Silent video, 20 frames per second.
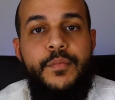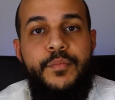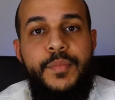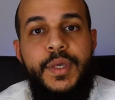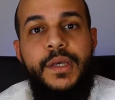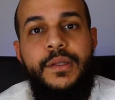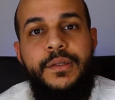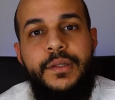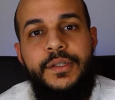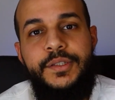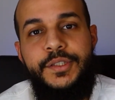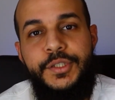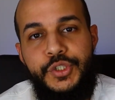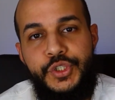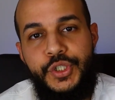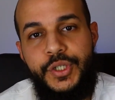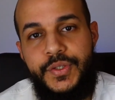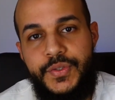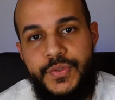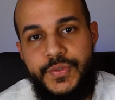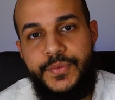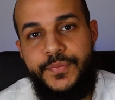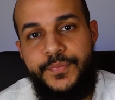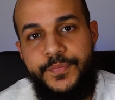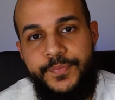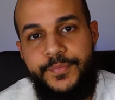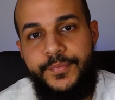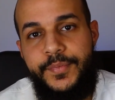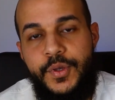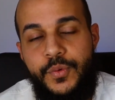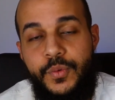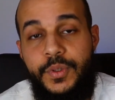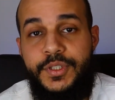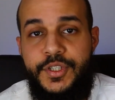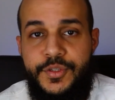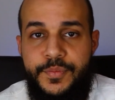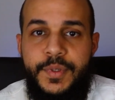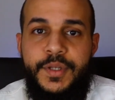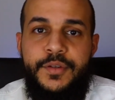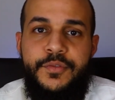May Allah teach us what
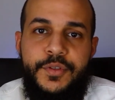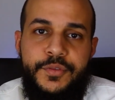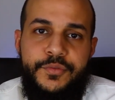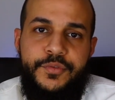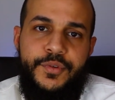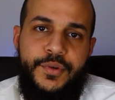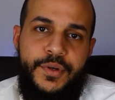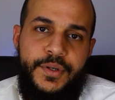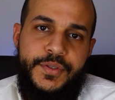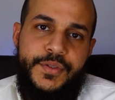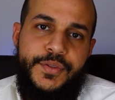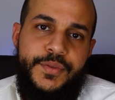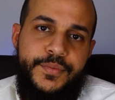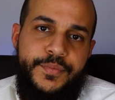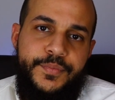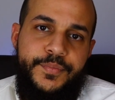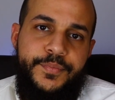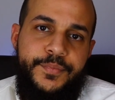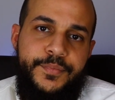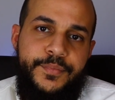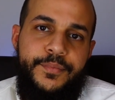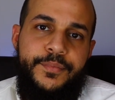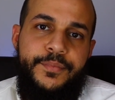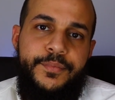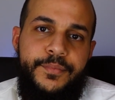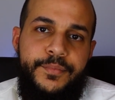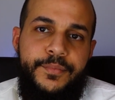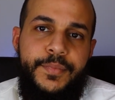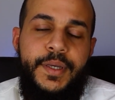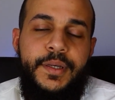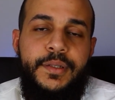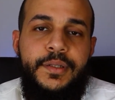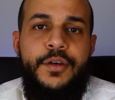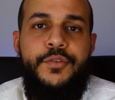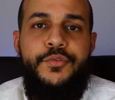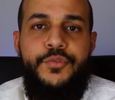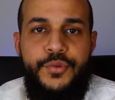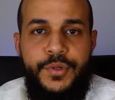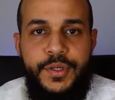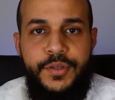is benefit for us. May Allah
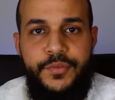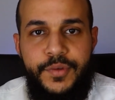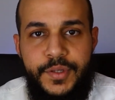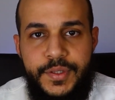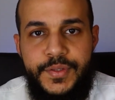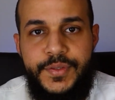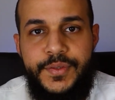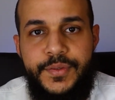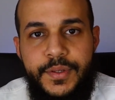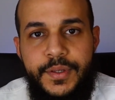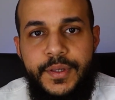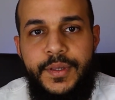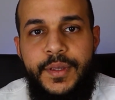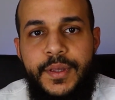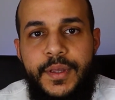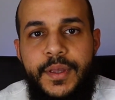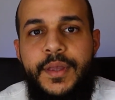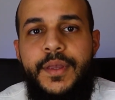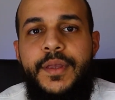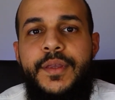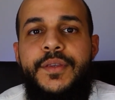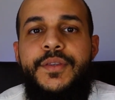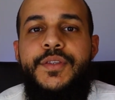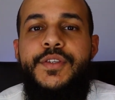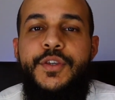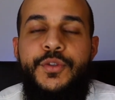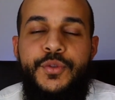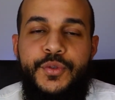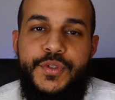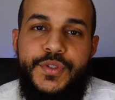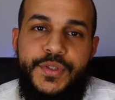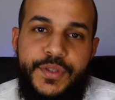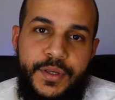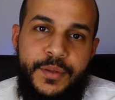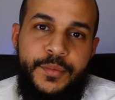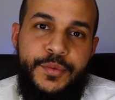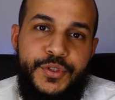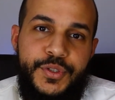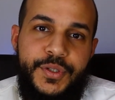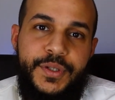forgive us. See you next
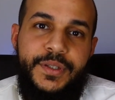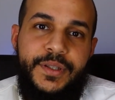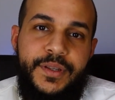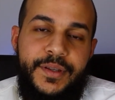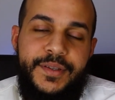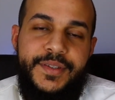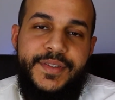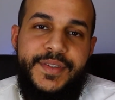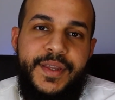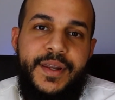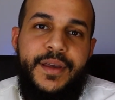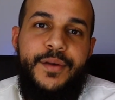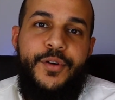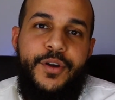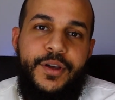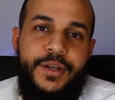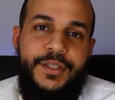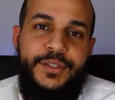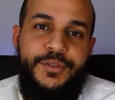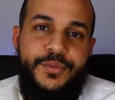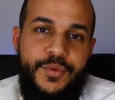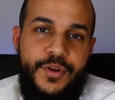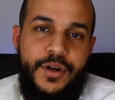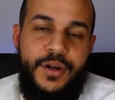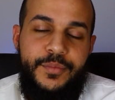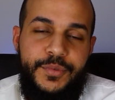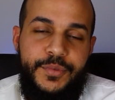time inshallah. Assalamu alaikum wa